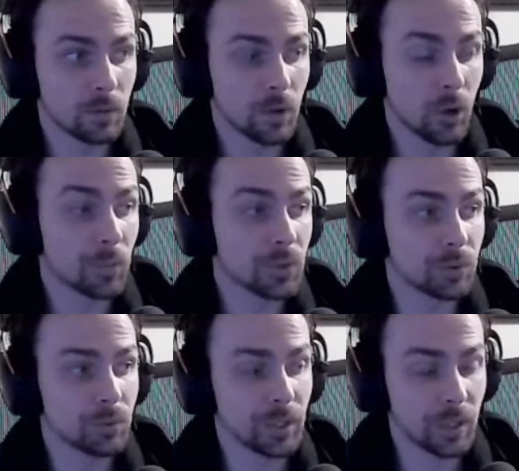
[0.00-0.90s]

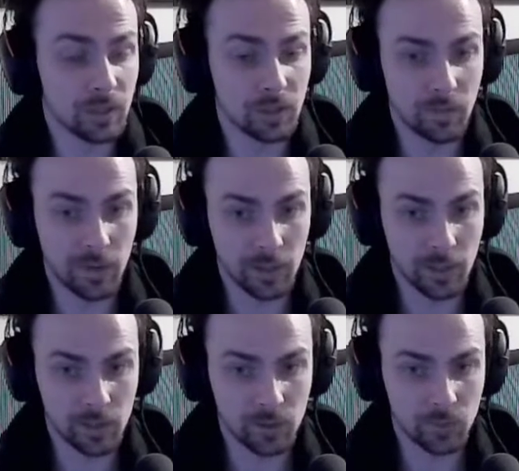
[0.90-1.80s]
homeschooling and stuff like
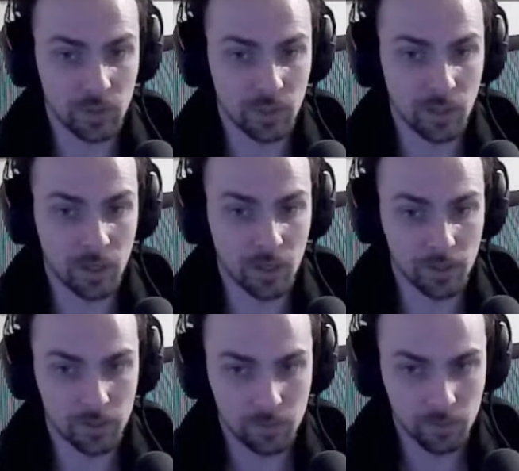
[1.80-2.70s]
that, so it was kind of
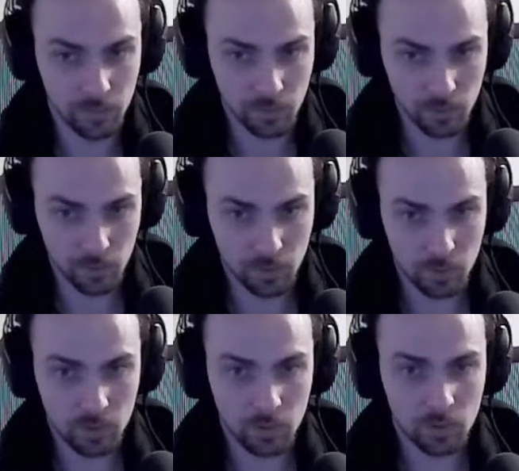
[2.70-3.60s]
hard.
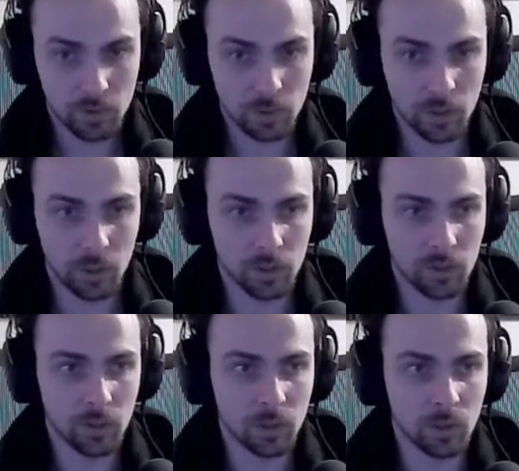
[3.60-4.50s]
And
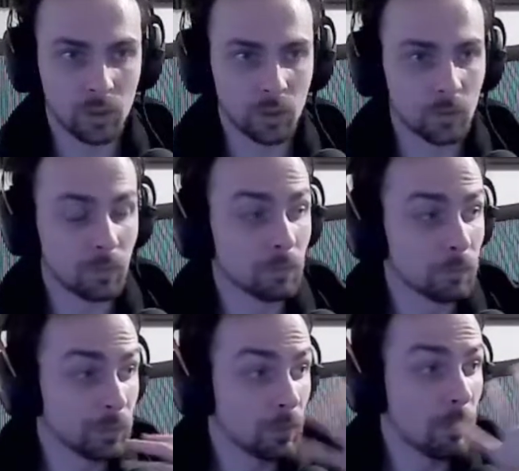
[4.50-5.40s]

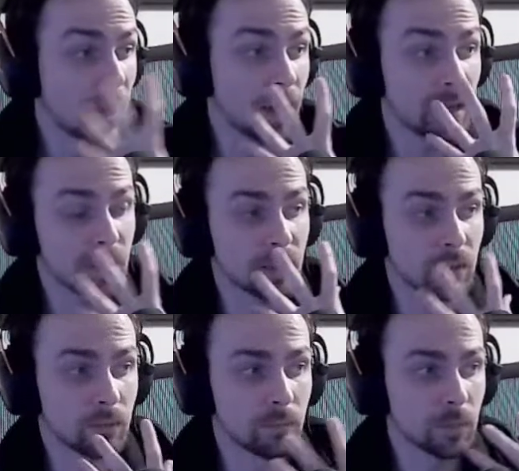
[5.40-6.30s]
with the mask
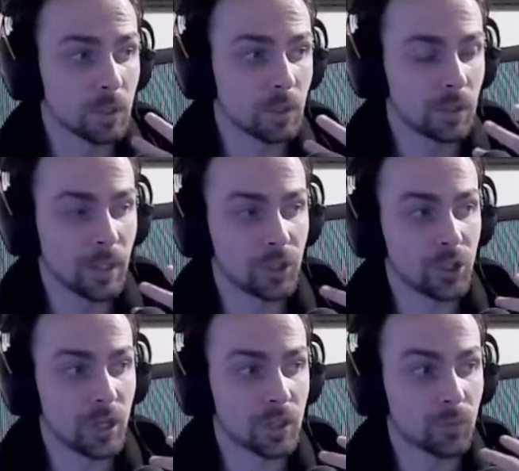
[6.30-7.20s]
and all that
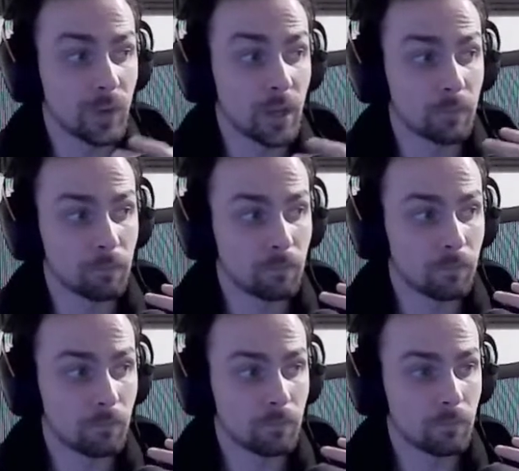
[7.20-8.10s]
jazz, we are
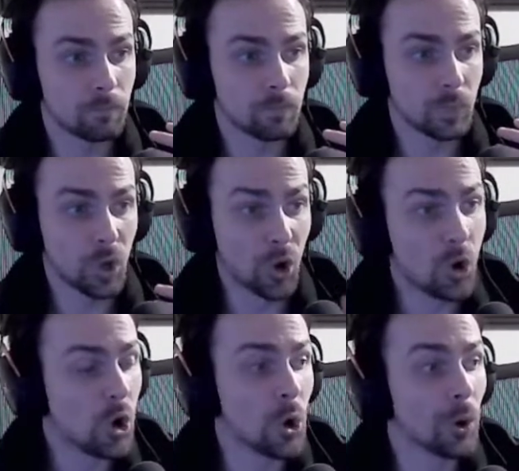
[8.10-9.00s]

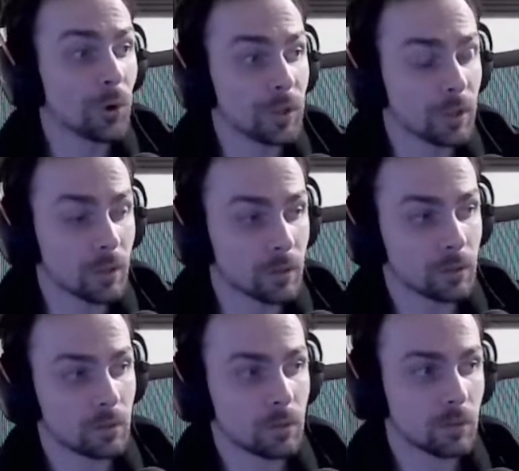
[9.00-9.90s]
unlearning
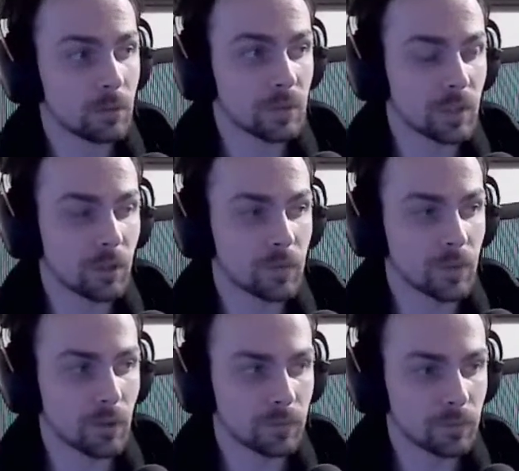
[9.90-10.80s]
this kind of
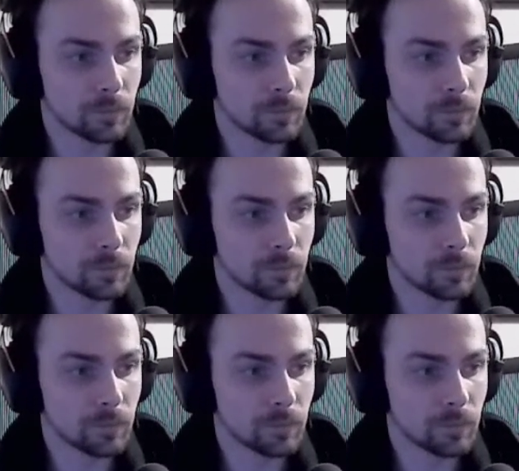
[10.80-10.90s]
stuff.